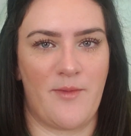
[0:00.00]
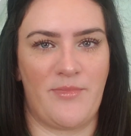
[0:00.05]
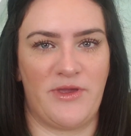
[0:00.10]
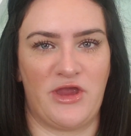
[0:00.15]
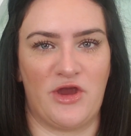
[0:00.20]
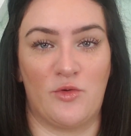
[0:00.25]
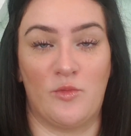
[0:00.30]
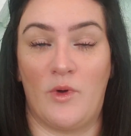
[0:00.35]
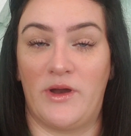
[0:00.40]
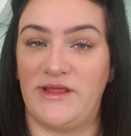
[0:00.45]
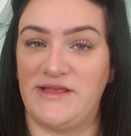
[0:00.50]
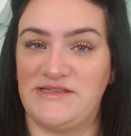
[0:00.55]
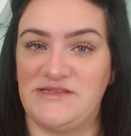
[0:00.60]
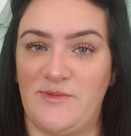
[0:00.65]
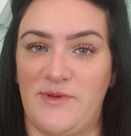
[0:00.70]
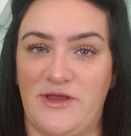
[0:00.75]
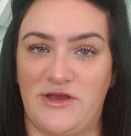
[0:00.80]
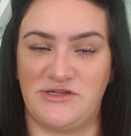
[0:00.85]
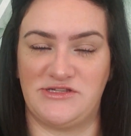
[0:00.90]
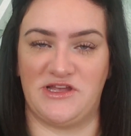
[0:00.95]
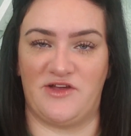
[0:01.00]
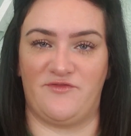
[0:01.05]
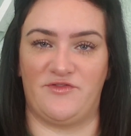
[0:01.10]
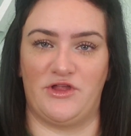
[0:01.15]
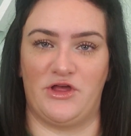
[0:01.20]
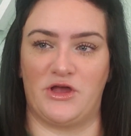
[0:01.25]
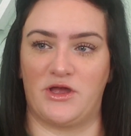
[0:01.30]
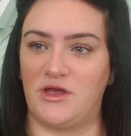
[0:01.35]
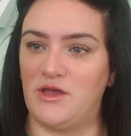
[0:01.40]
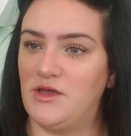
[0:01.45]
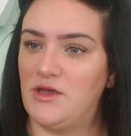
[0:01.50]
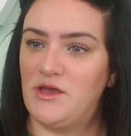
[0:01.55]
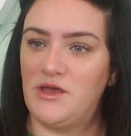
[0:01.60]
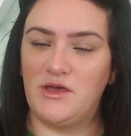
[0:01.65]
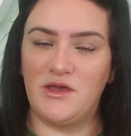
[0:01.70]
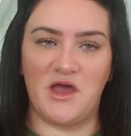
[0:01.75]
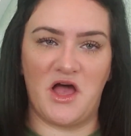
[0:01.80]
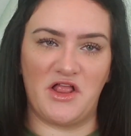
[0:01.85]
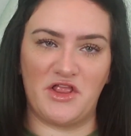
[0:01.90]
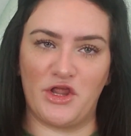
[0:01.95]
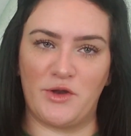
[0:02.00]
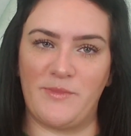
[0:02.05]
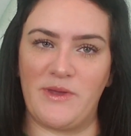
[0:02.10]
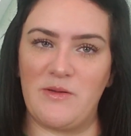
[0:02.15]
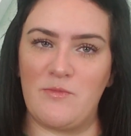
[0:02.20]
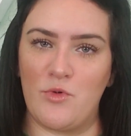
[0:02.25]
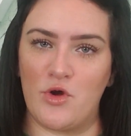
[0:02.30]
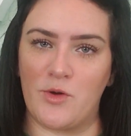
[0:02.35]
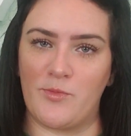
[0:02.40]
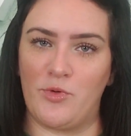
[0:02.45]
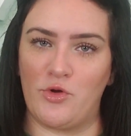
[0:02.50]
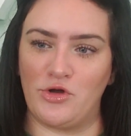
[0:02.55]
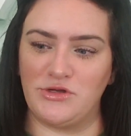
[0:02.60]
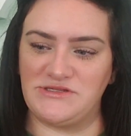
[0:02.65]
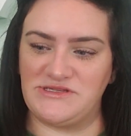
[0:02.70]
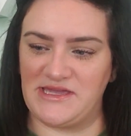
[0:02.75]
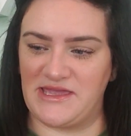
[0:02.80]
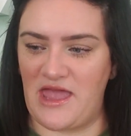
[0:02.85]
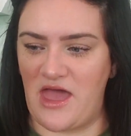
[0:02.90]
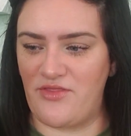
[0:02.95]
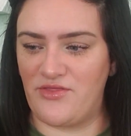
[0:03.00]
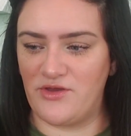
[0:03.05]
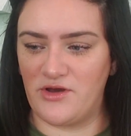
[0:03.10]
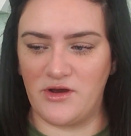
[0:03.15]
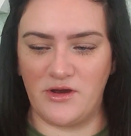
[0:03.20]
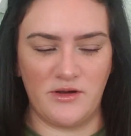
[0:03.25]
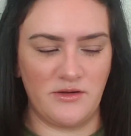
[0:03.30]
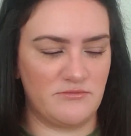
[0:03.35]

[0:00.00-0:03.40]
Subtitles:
but you're wanting to make yourself look a little bit more pulled together,